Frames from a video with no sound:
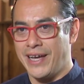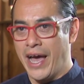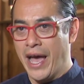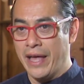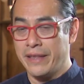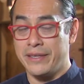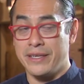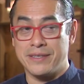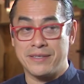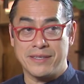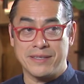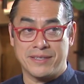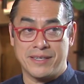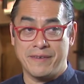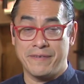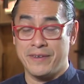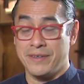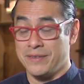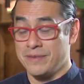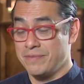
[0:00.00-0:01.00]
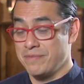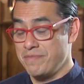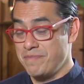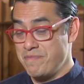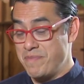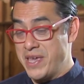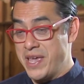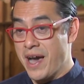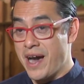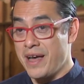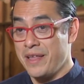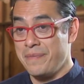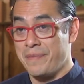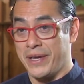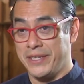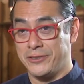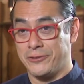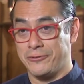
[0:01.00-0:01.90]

And this is even beyond my